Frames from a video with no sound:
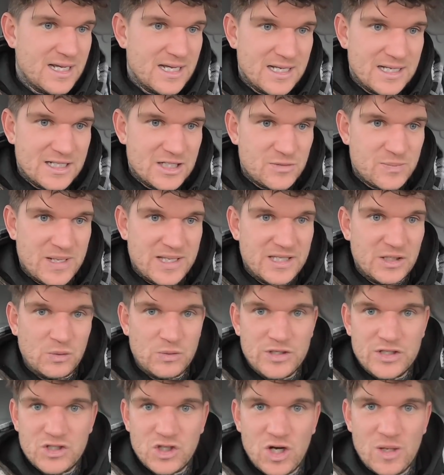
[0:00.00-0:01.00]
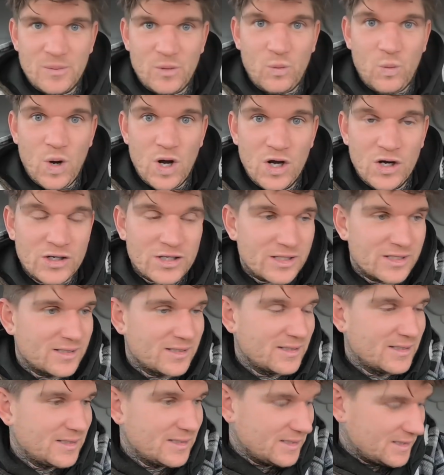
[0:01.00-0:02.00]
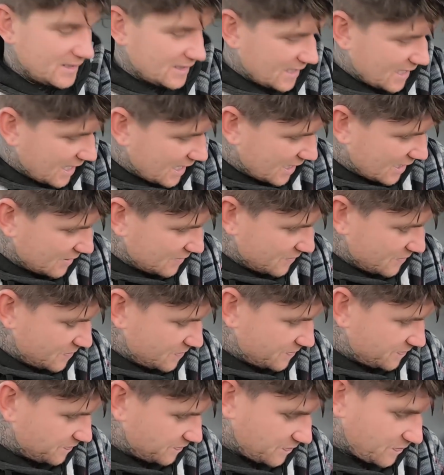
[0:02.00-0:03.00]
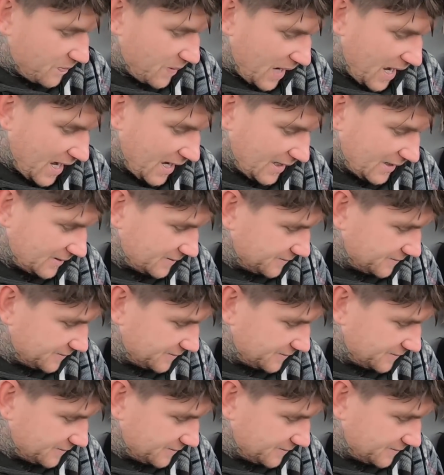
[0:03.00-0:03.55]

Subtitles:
spending all your time at work. But